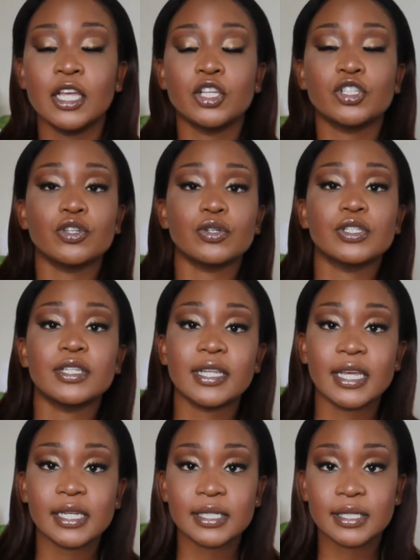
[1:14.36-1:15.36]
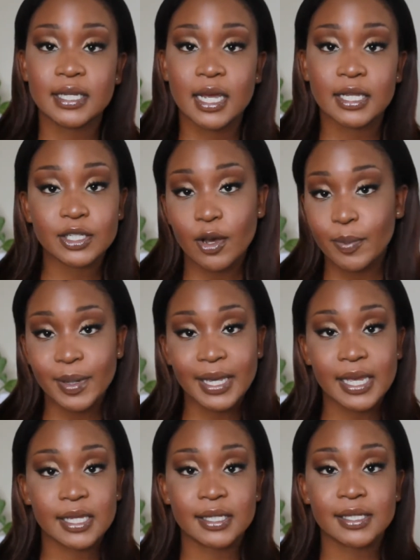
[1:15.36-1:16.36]
So today's
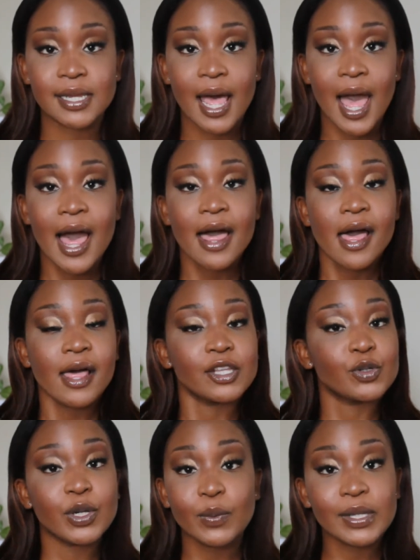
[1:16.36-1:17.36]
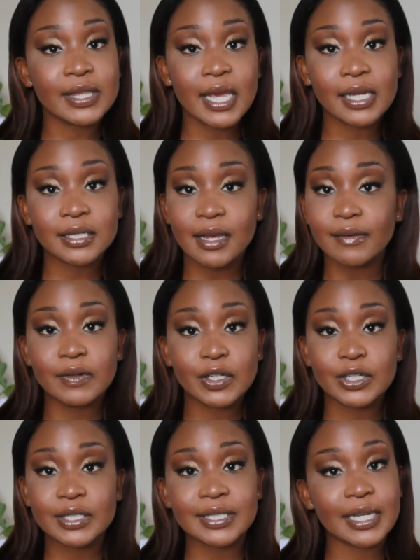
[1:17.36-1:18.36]
topic is 21 things I've
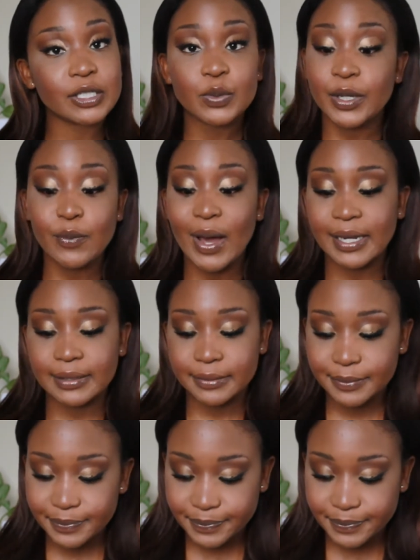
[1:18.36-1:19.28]
learned at 21.